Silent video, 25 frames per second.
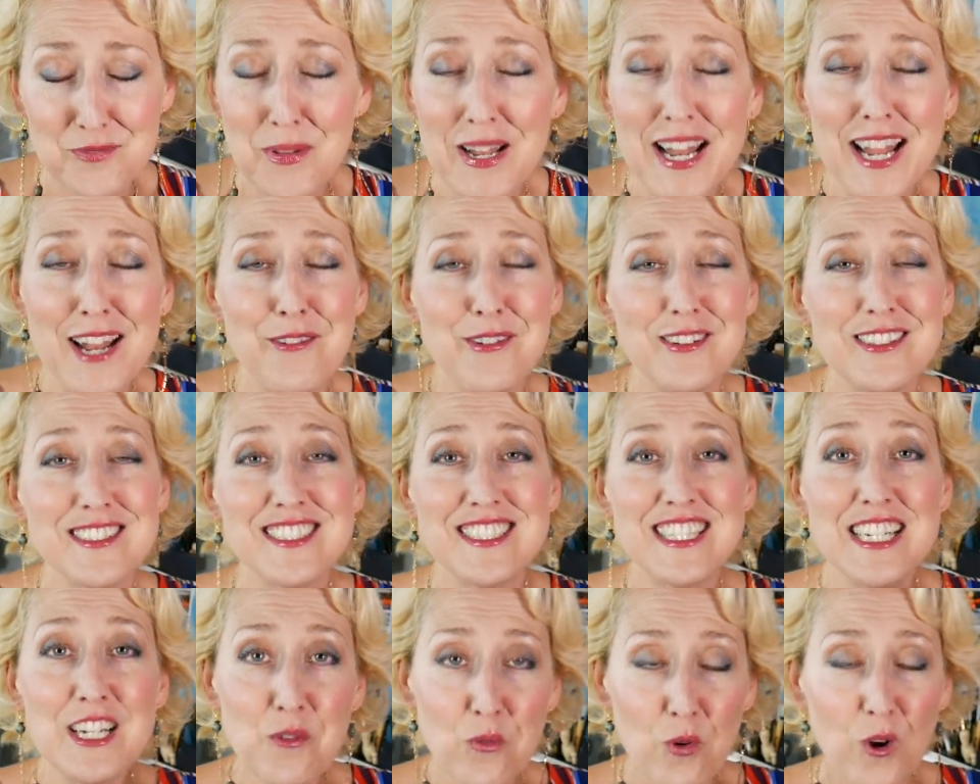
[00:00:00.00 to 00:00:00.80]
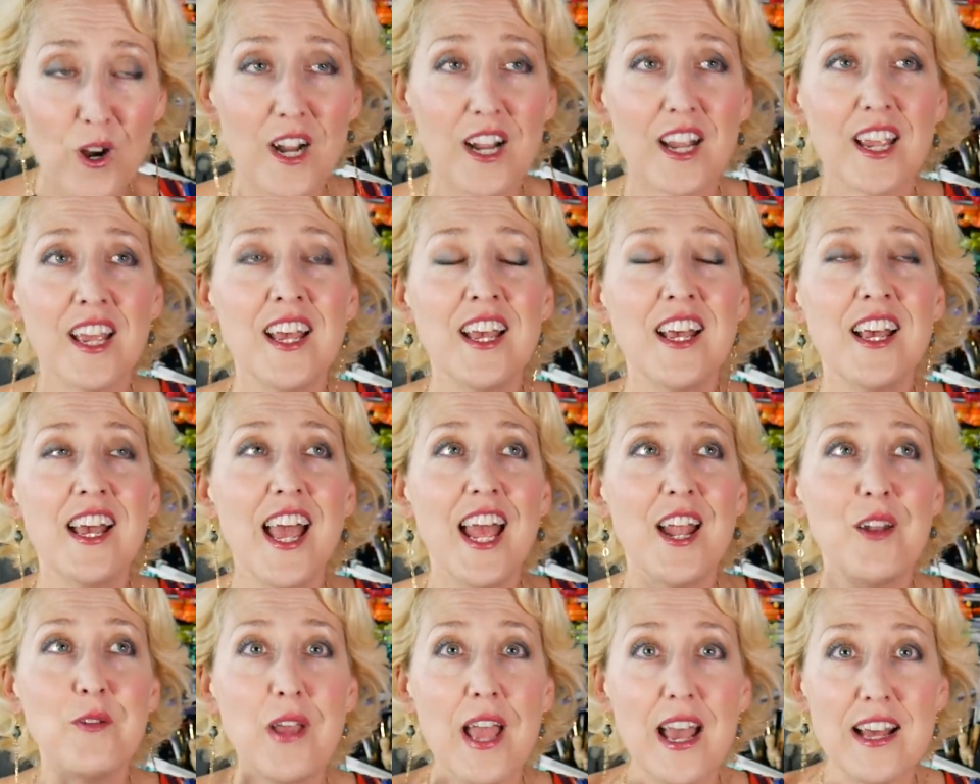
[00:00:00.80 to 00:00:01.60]
But anyways, it didn't work,
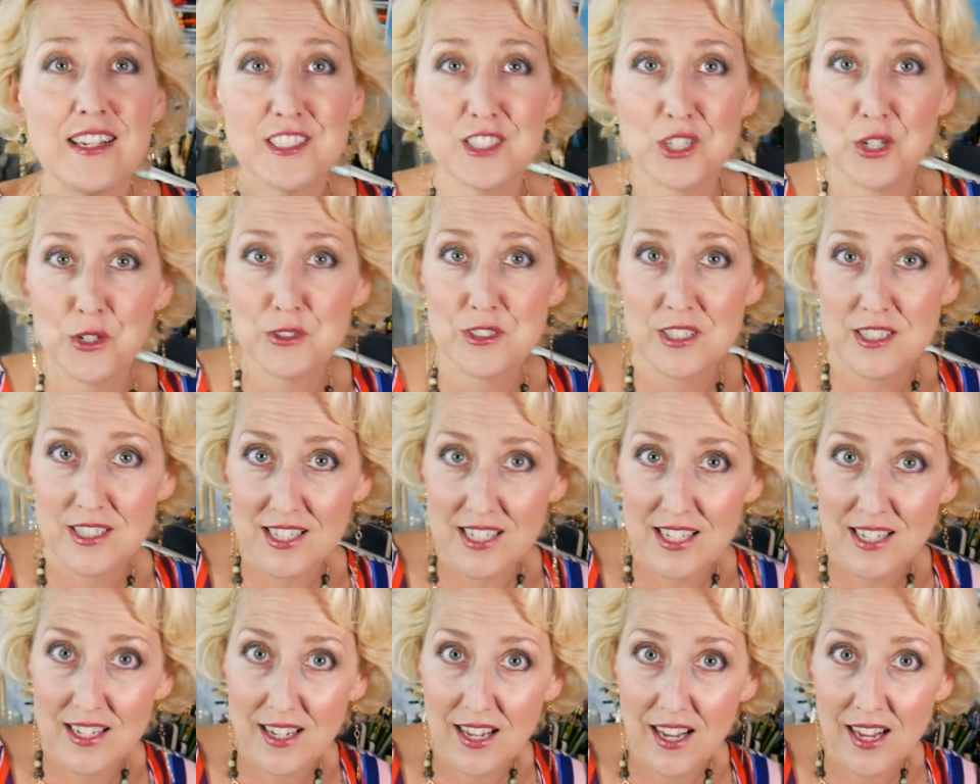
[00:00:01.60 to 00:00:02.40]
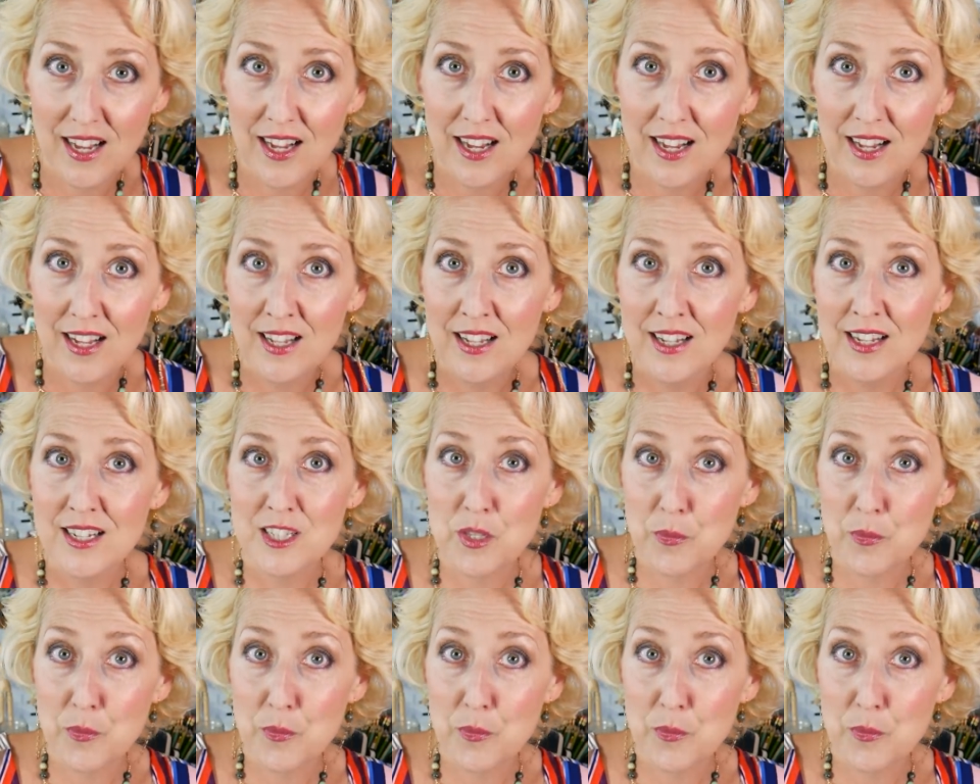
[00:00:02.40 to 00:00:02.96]
and we had to go to the uh,